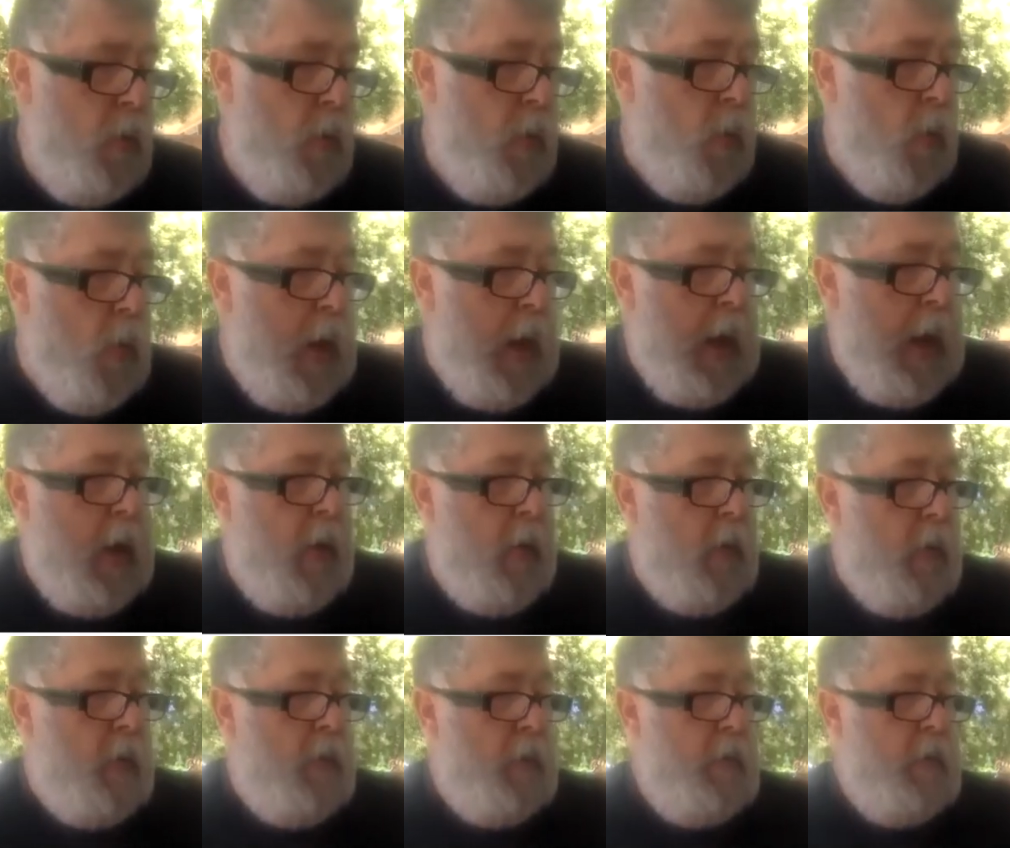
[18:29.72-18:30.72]

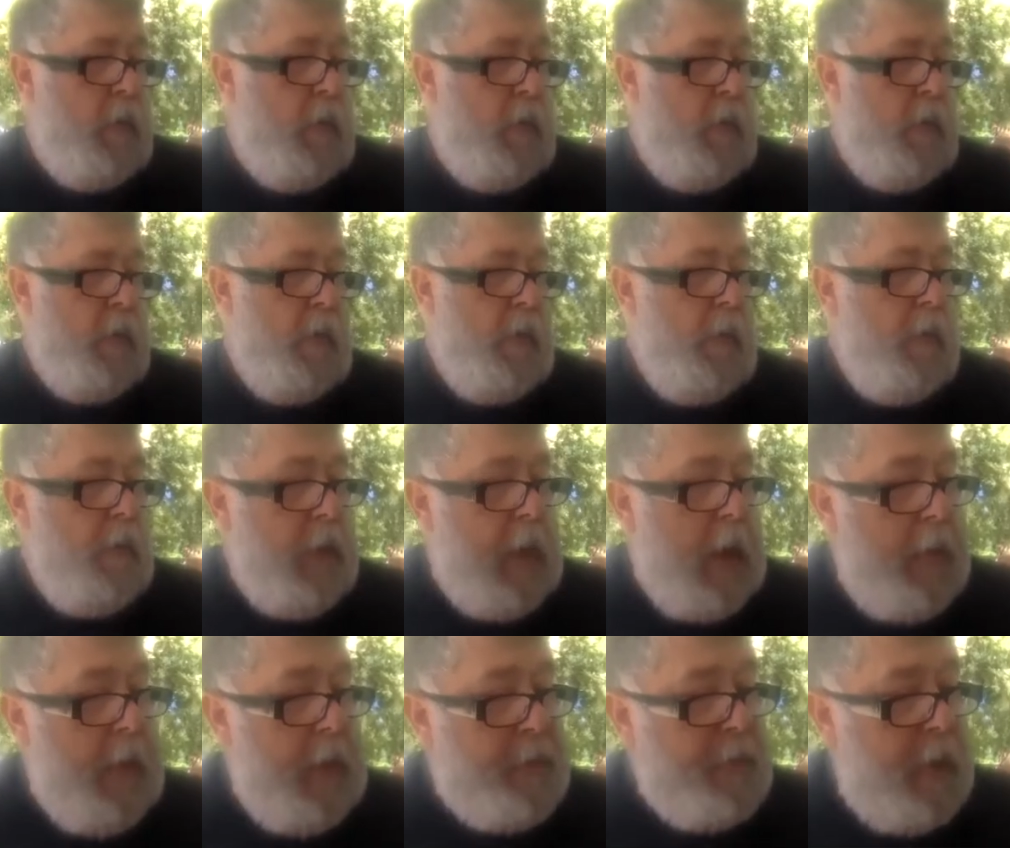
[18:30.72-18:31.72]
Wow yeah,
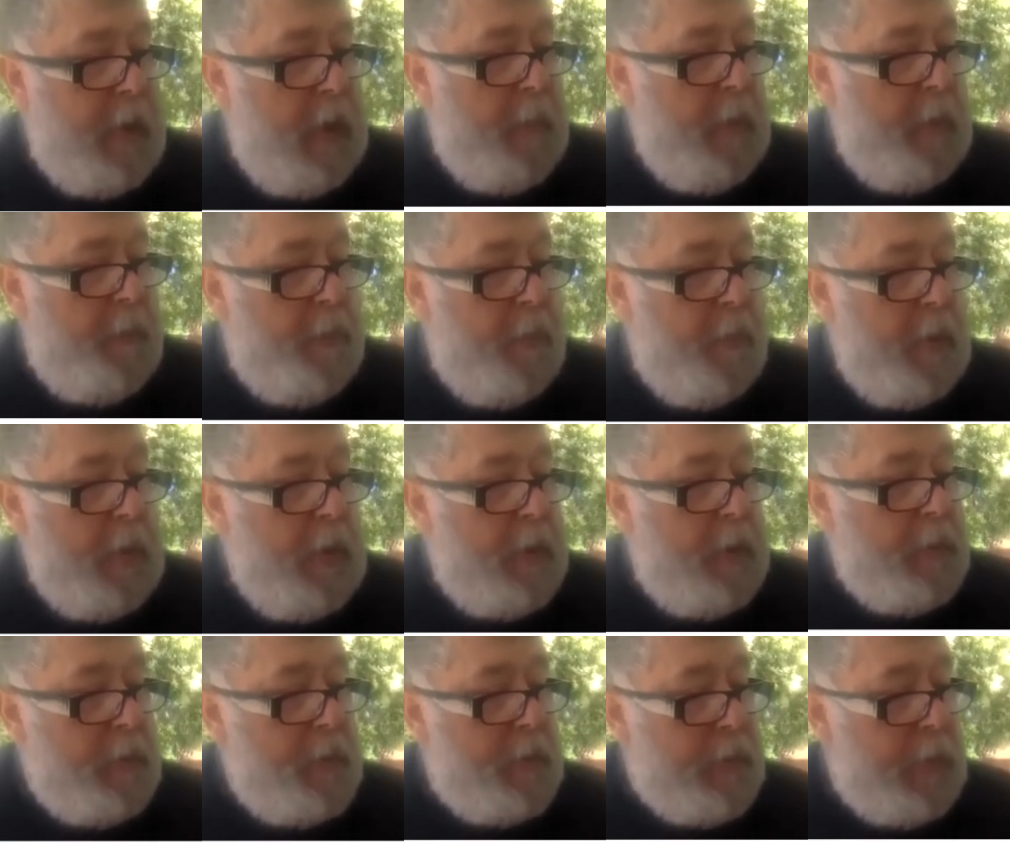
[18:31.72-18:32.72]
that's going to be pretty
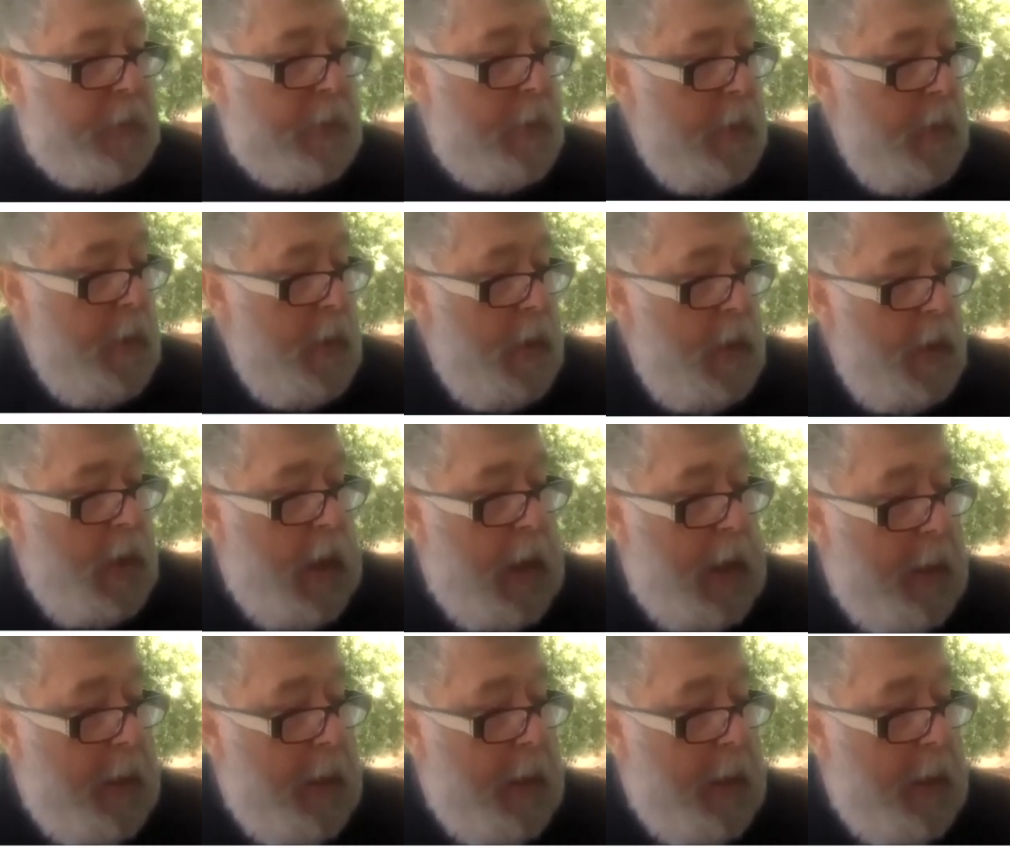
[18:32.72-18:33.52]
interesting. But but um,